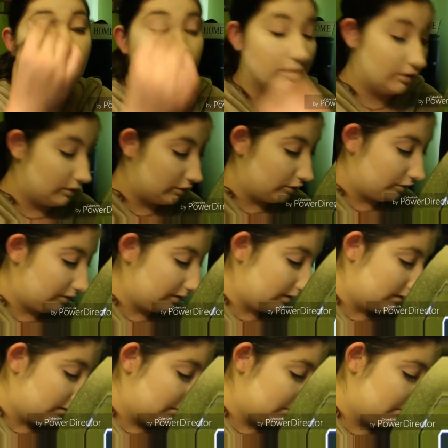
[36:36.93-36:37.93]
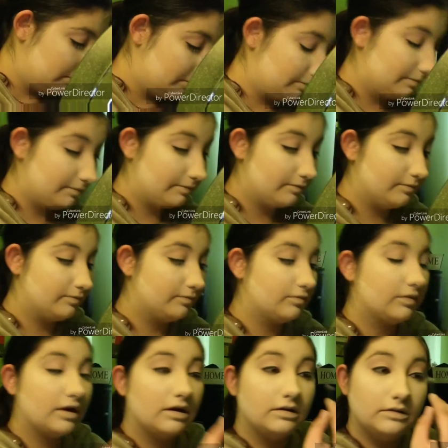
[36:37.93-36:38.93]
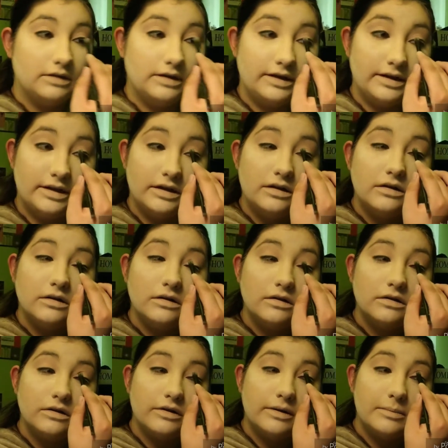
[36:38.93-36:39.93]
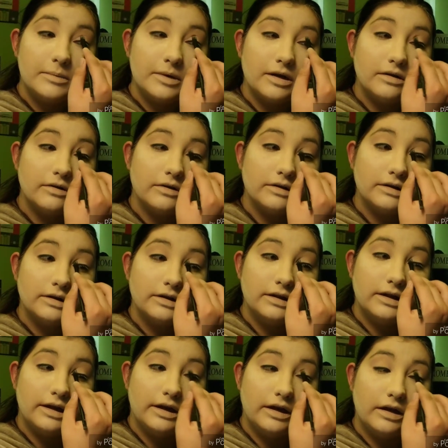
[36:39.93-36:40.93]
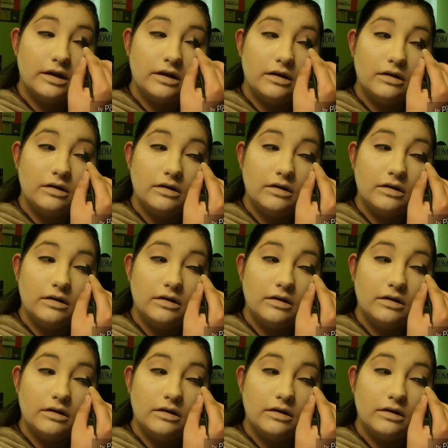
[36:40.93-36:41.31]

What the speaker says: the cream lid, cream color on the lid.